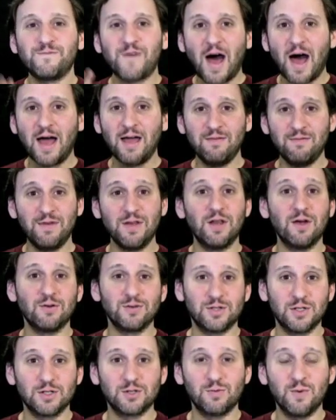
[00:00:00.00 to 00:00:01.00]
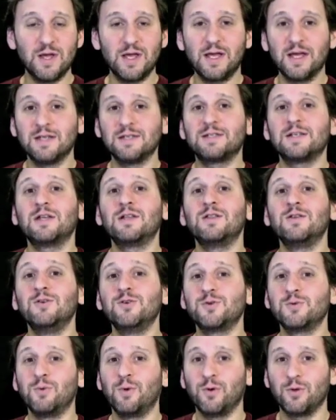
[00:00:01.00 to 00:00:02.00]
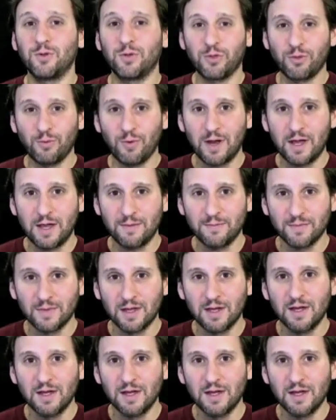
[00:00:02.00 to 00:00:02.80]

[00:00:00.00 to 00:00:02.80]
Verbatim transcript: five videos this week instead of the usual three.